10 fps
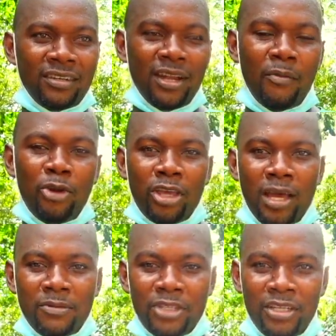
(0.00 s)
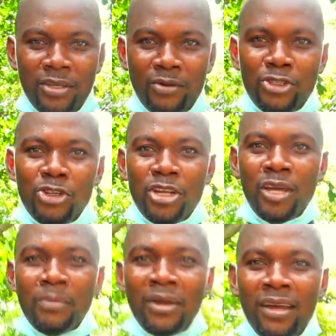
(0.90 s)
Nice, to meet, meet you. Lorenzo.
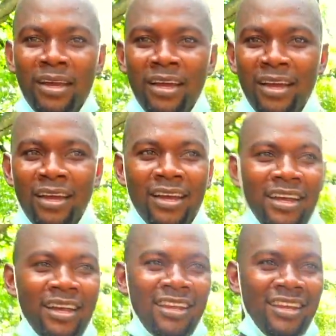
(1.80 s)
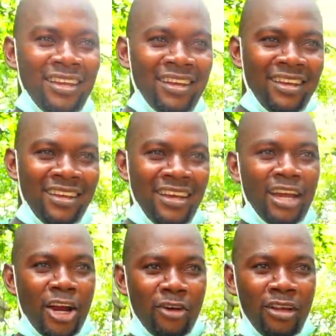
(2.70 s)
Brittany. Daryl.
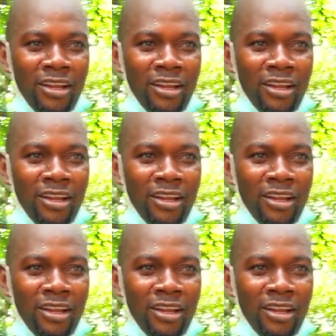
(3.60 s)
Daryl.